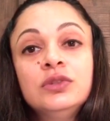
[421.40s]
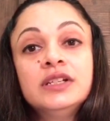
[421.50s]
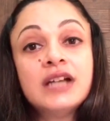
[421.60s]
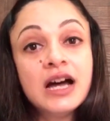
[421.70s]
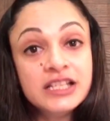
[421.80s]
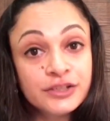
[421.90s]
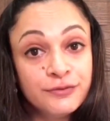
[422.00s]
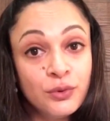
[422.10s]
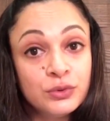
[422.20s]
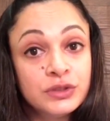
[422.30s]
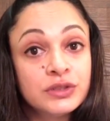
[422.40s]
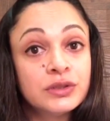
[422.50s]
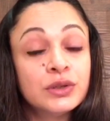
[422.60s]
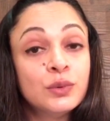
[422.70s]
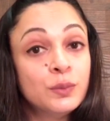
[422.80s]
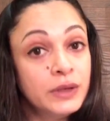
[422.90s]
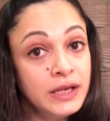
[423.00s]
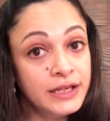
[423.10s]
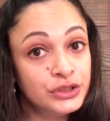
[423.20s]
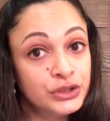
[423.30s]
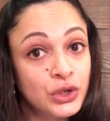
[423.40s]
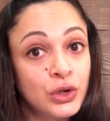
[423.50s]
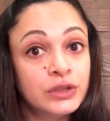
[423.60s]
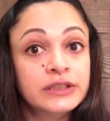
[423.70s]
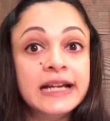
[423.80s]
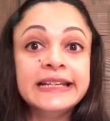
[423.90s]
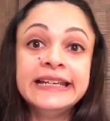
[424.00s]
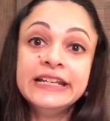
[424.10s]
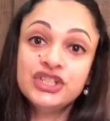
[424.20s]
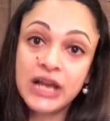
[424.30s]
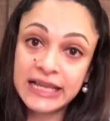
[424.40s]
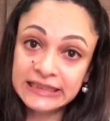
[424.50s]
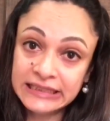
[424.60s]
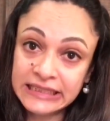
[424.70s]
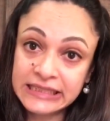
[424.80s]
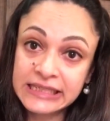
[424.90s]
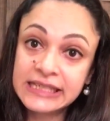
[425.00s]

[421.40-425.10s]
task force will ensure that each athlete